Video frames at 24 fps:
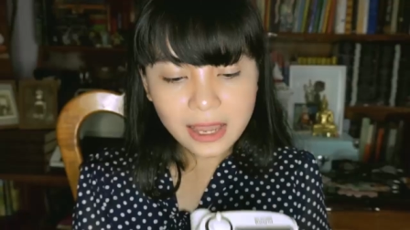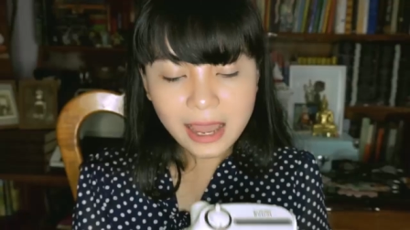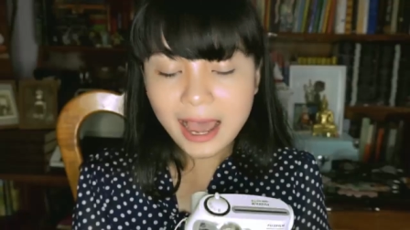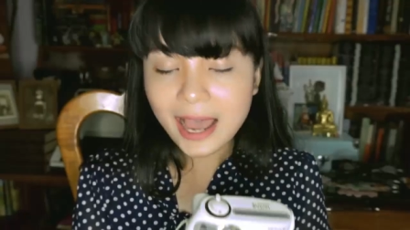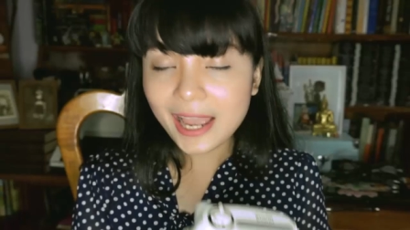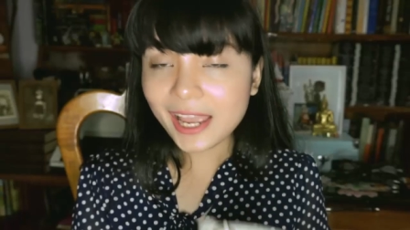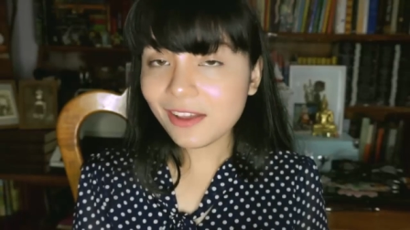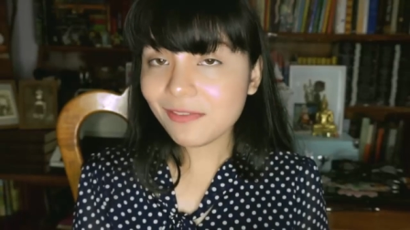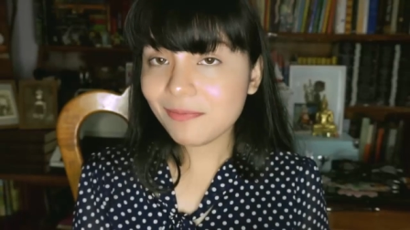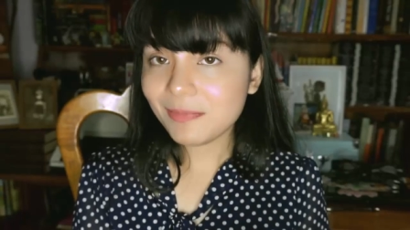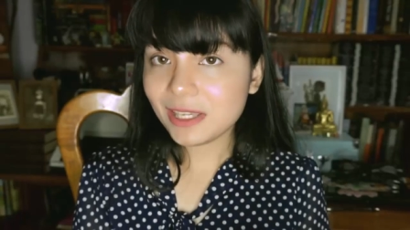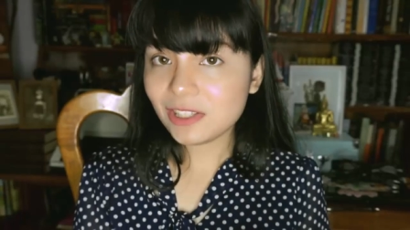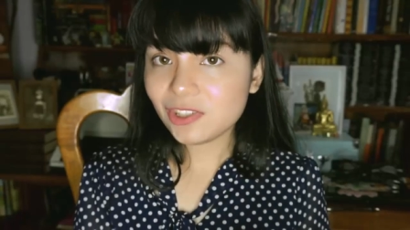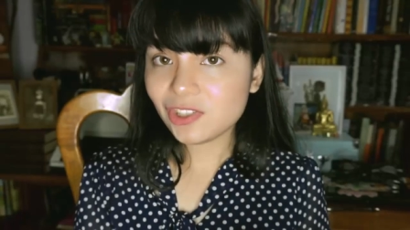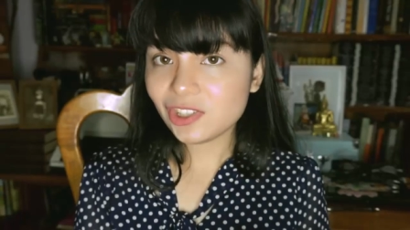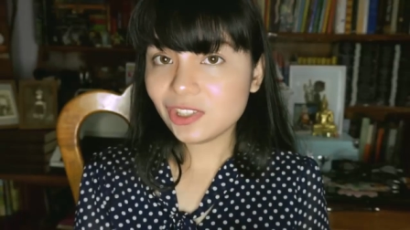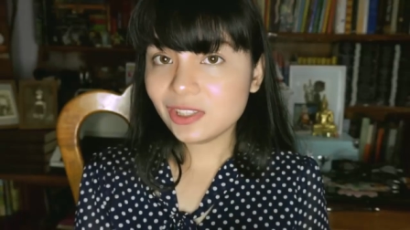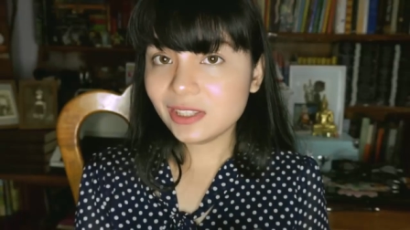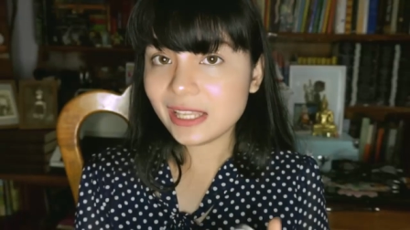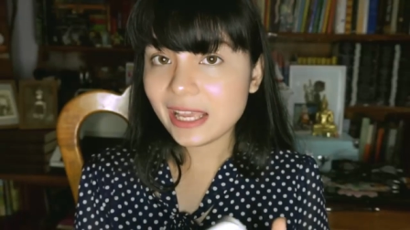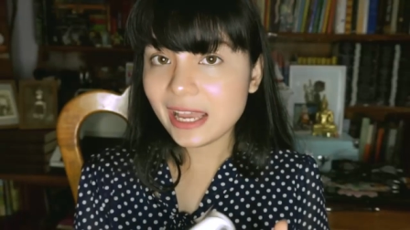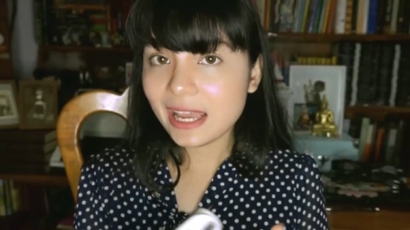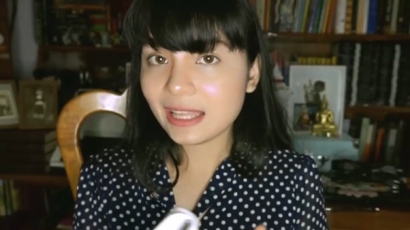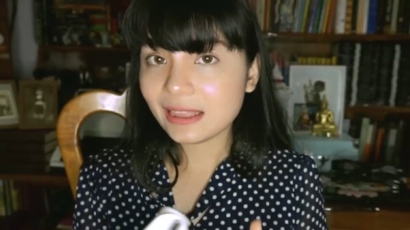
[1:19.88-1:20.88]
I have
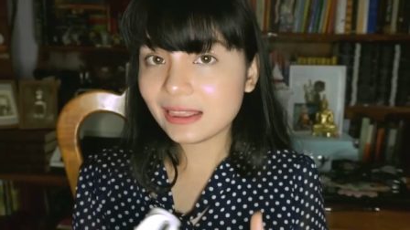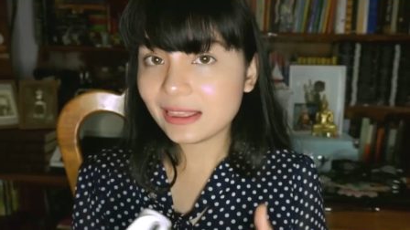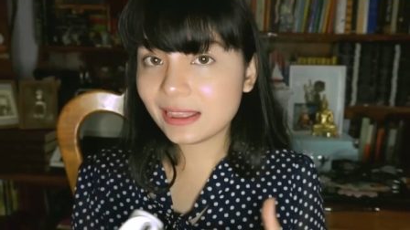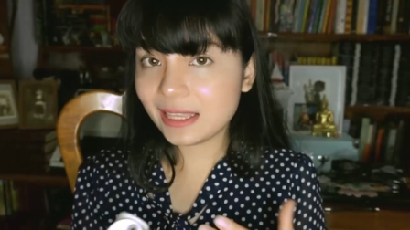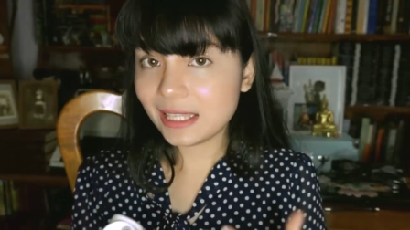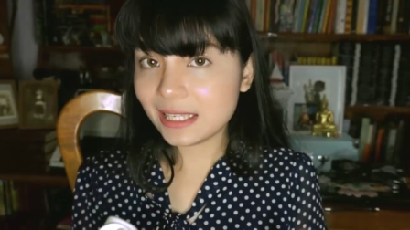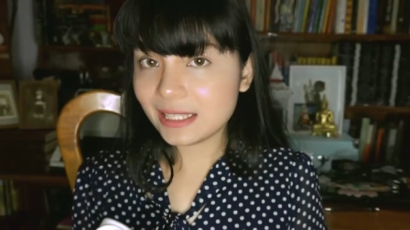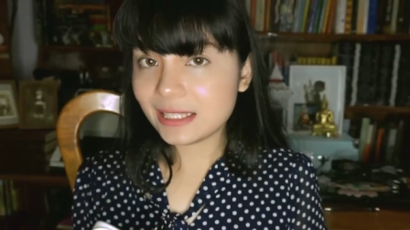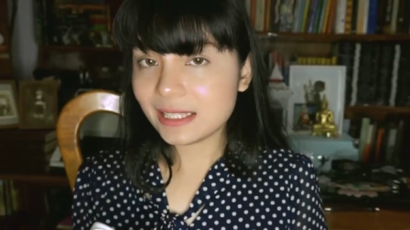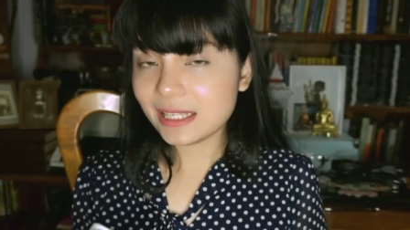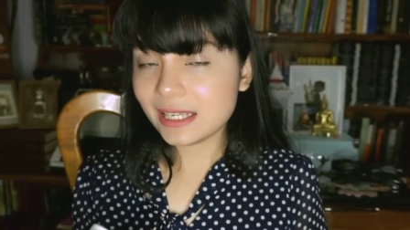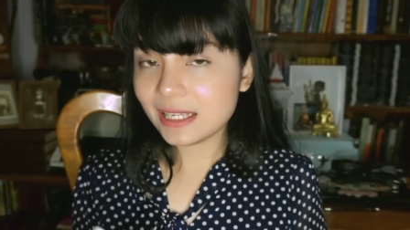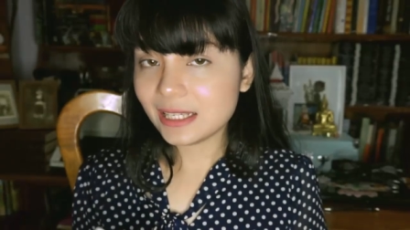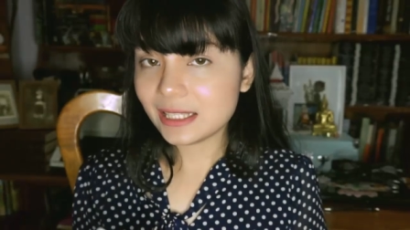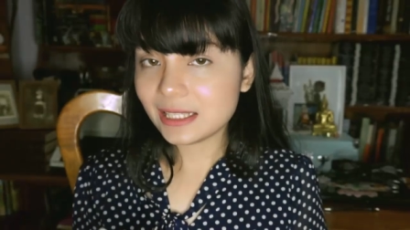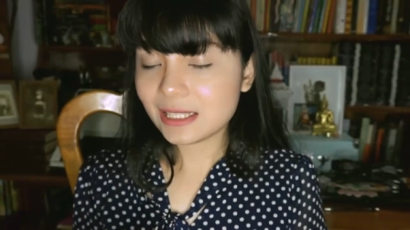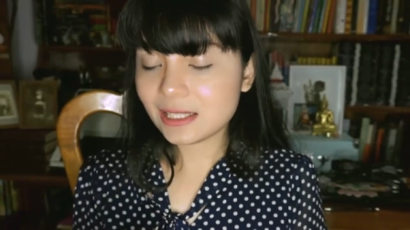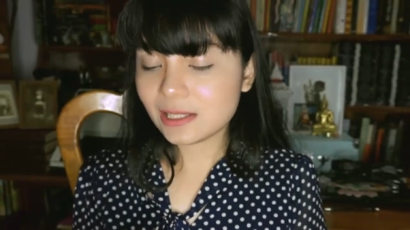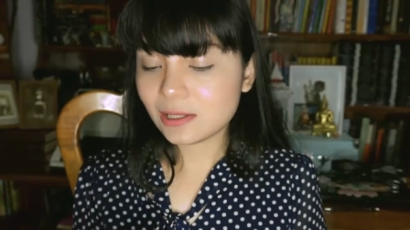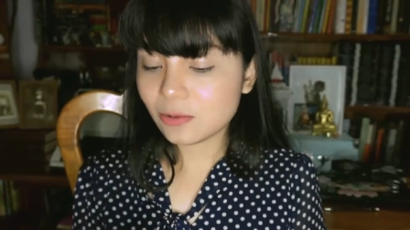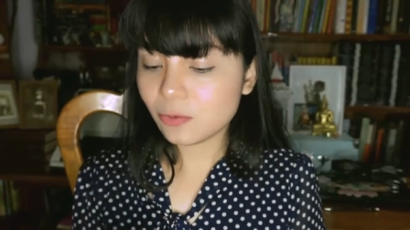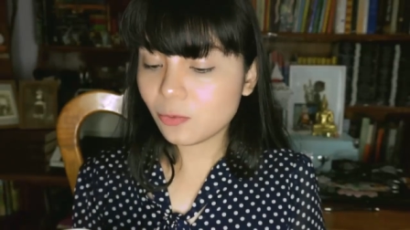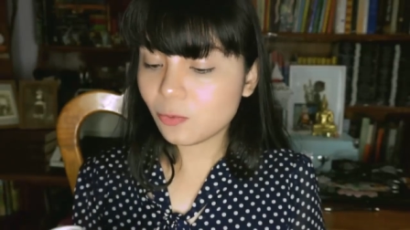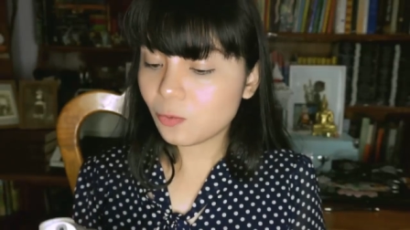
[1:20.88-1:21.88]
mentioned that this
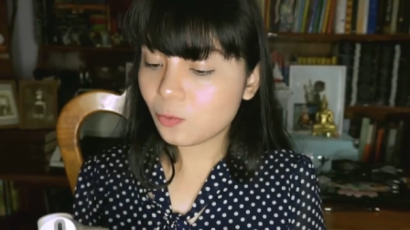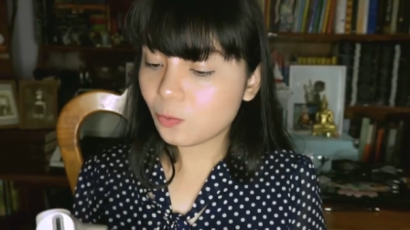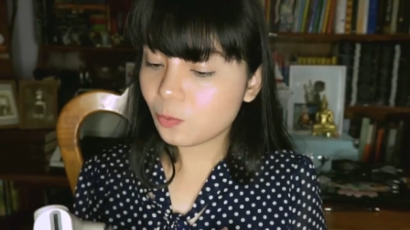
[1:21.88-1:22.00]
is